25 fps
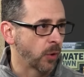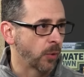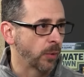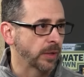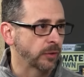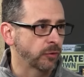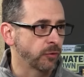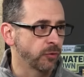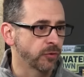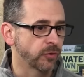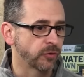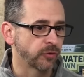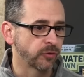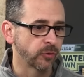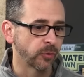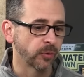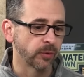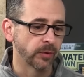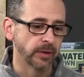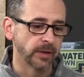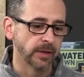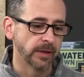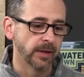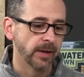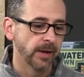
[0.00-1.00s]
going through the
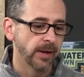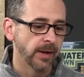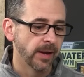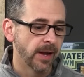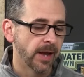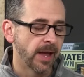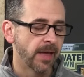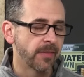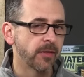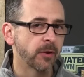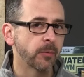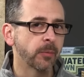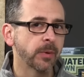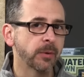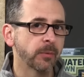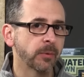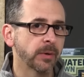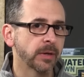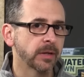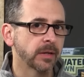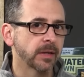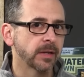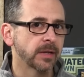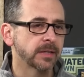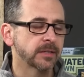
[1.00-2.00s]
story. And then we
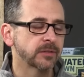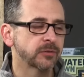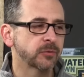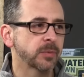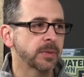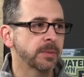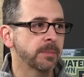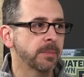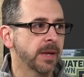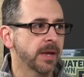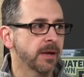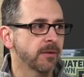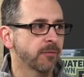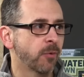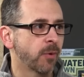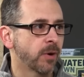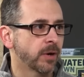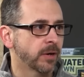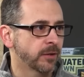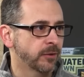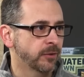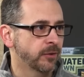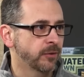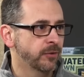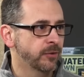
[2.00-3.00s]
realized we may have
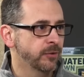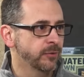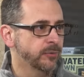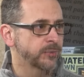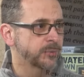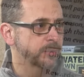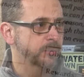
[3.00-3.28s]
wanted to do